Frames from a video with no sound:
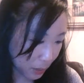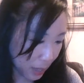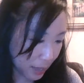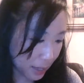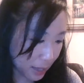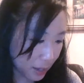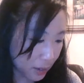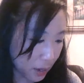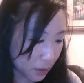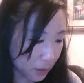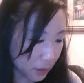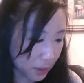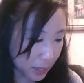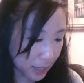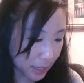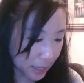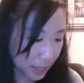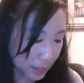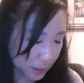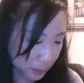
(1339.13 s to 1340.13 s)
And then another
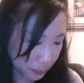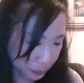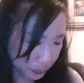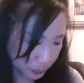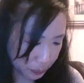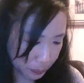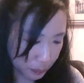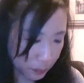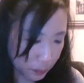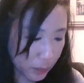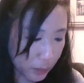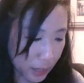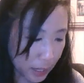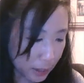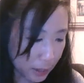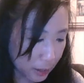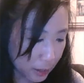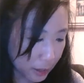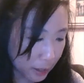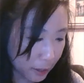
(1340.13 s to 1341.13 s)
thing is,
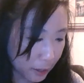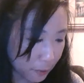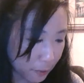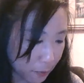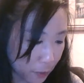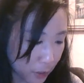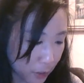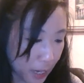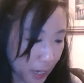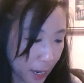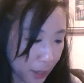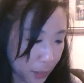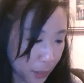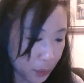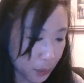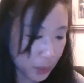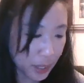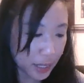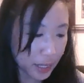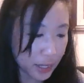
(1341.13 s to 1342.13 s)
for line
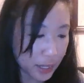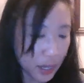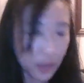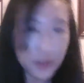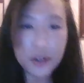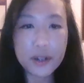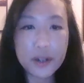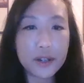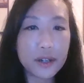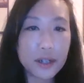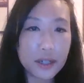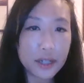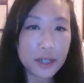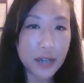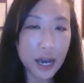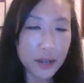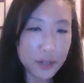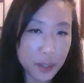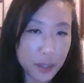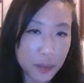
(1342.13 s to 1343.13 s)
3, another
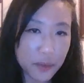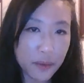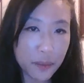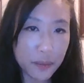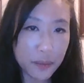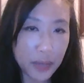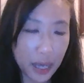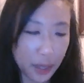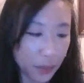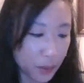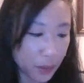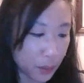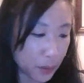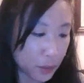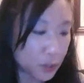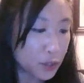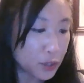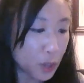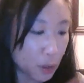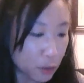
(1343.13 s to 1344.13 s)
concept from line 3
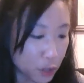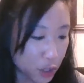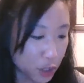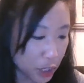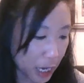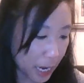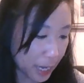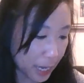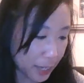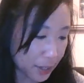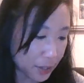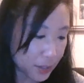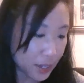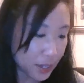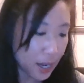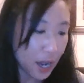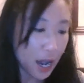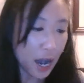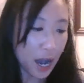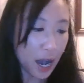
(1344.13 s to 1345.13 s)
was don't chase.
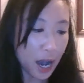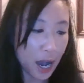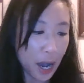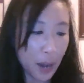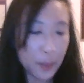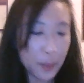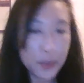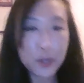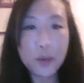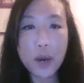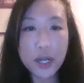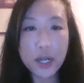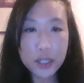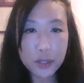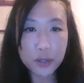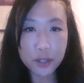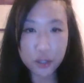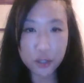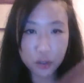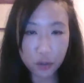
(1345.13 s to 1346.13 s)
You want
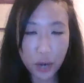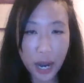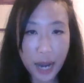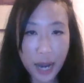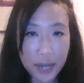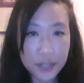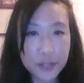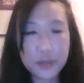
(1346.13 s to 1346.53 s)
to attract.